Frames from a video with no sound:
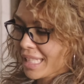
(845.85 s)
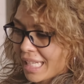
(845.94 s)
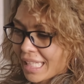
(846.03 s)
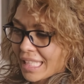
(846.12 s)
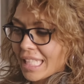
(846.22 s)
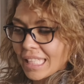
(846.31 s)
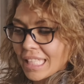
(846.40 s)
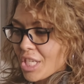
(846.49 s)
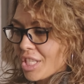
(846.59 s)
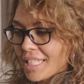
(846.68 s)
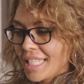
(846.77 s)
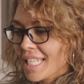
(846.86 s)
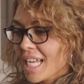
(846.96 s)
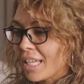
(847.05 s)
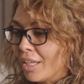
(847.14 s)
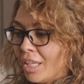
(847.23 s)
to message your product.
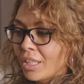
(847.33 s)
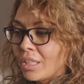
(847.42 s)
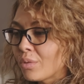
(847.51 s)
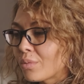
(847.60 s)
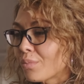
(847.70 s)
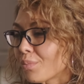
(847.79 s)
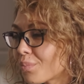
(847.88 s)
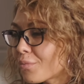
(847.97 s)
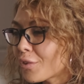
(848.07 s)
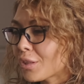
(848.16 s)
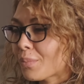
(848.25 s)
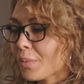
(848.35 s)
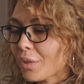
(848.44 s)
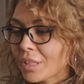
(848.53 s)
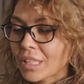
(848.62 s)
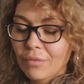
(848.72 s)
Like for
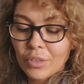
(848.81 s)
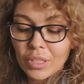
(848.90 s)
example,